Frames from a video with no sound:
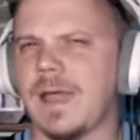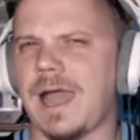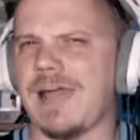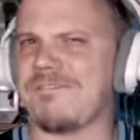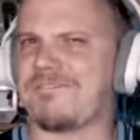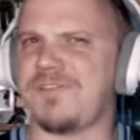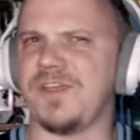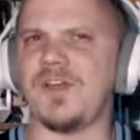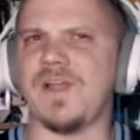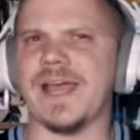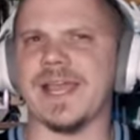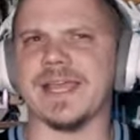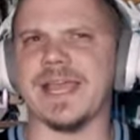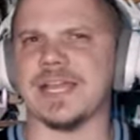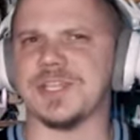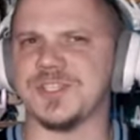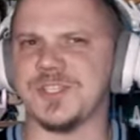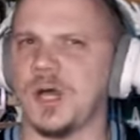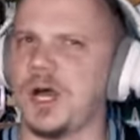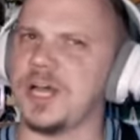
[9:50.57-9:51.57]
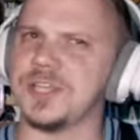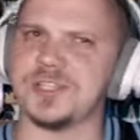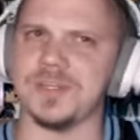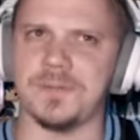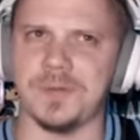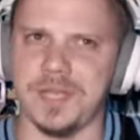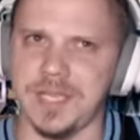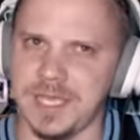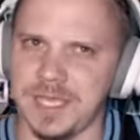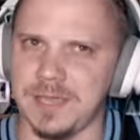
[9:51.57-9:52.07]
I feel like I saw
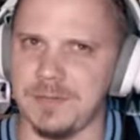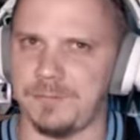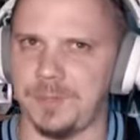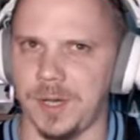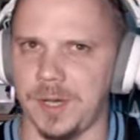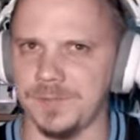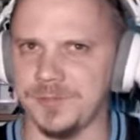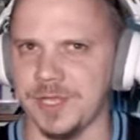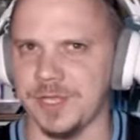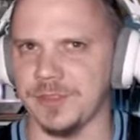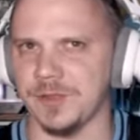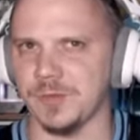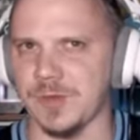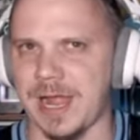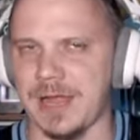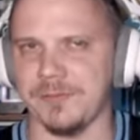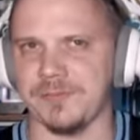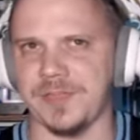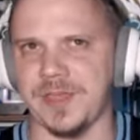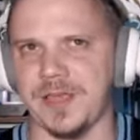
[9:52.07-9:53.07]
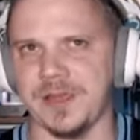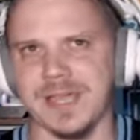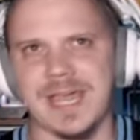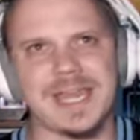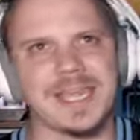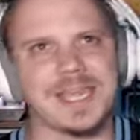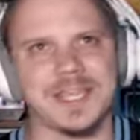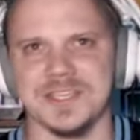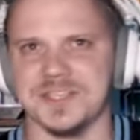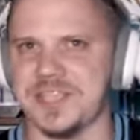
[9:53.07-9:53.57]
somebody get bumped on the route there.
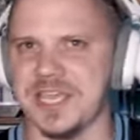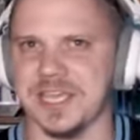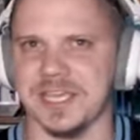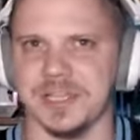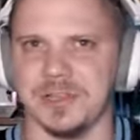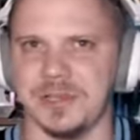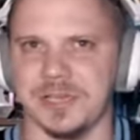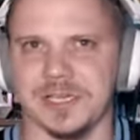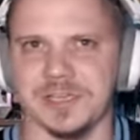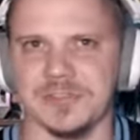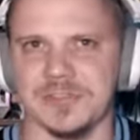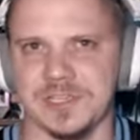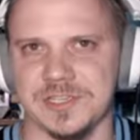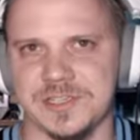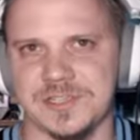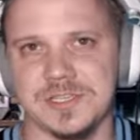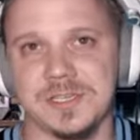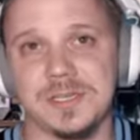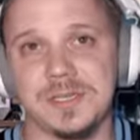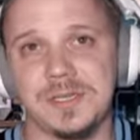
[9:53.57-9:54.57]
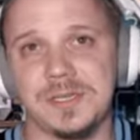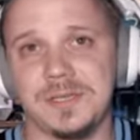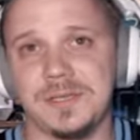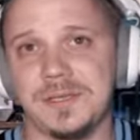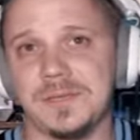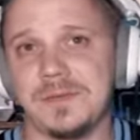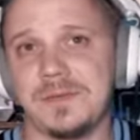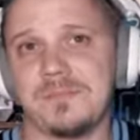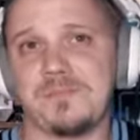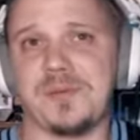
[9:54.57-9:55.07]
Got to get a second look at this.
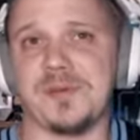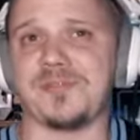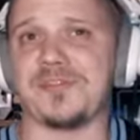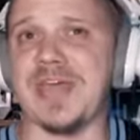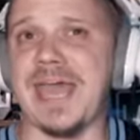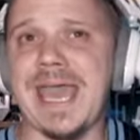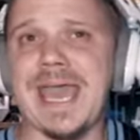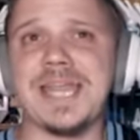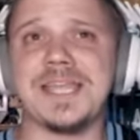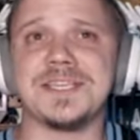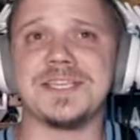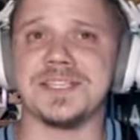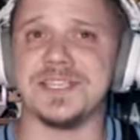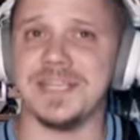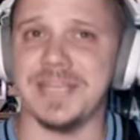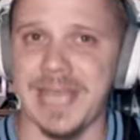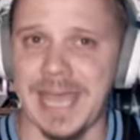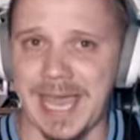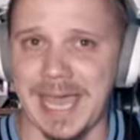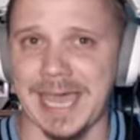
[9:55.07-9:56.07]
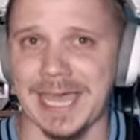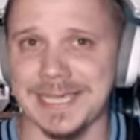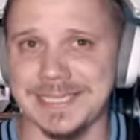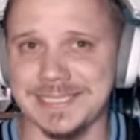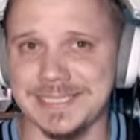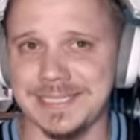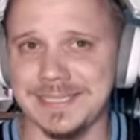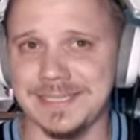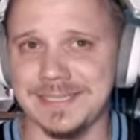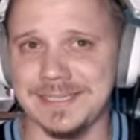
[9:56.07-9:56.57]
But that is
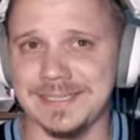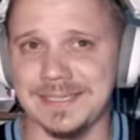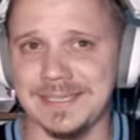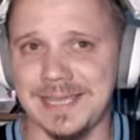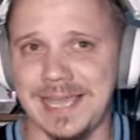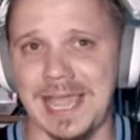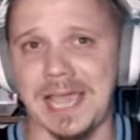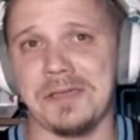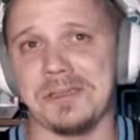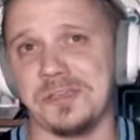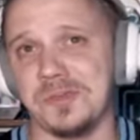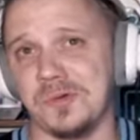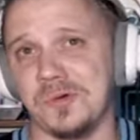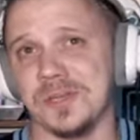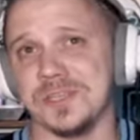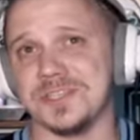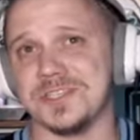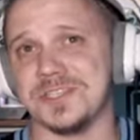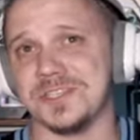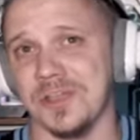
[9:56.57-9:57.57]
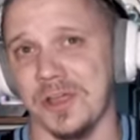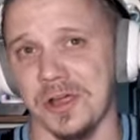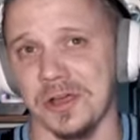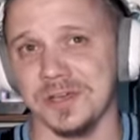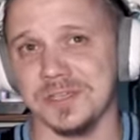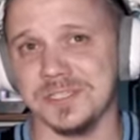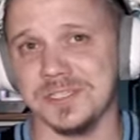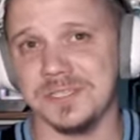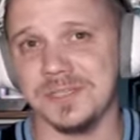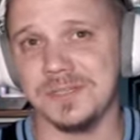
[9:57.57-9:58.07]
not how you want to
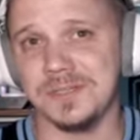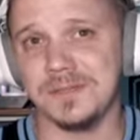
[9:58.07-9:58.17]
start